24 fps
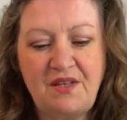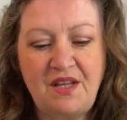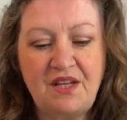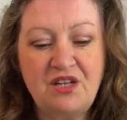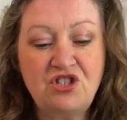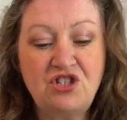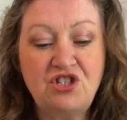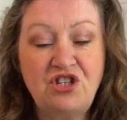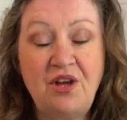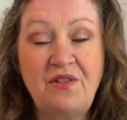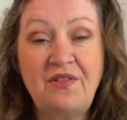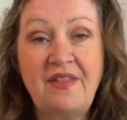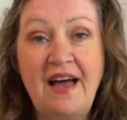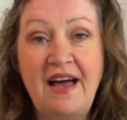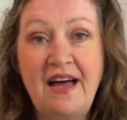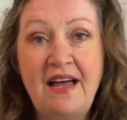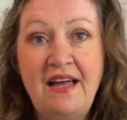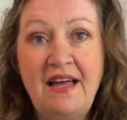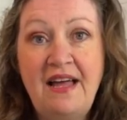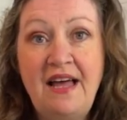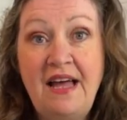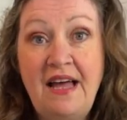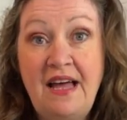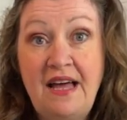So that
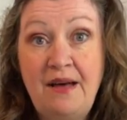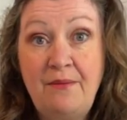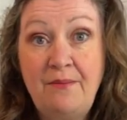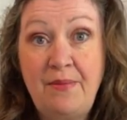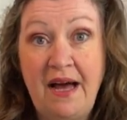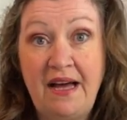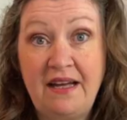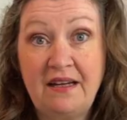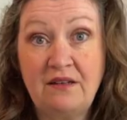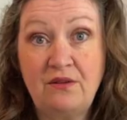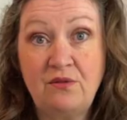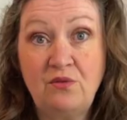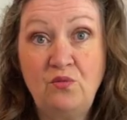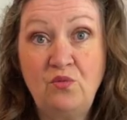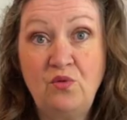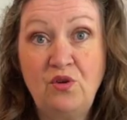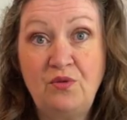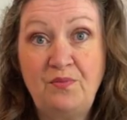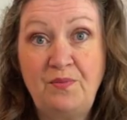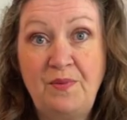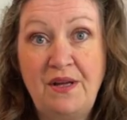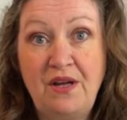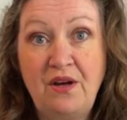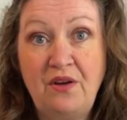pattern will
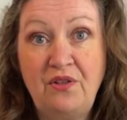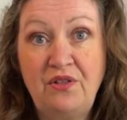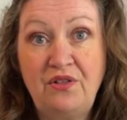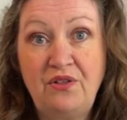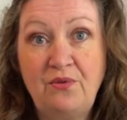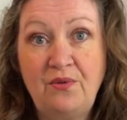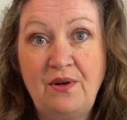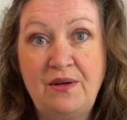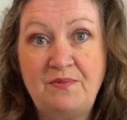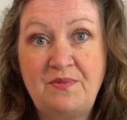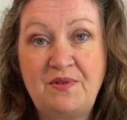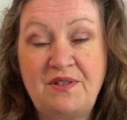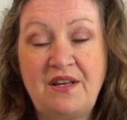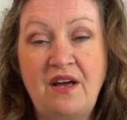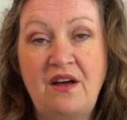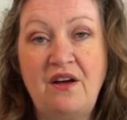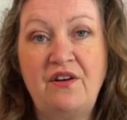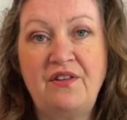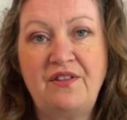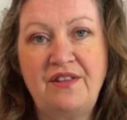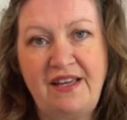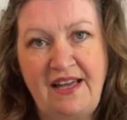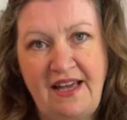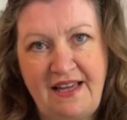be on the website
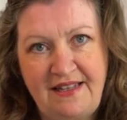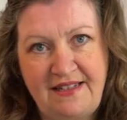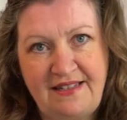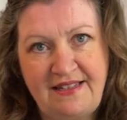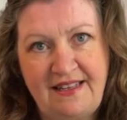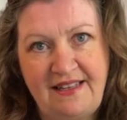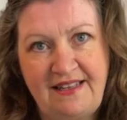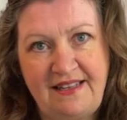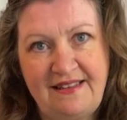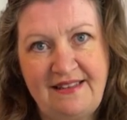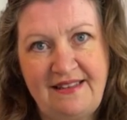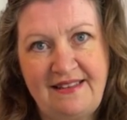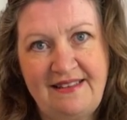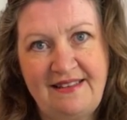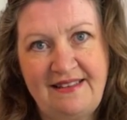on the 18th.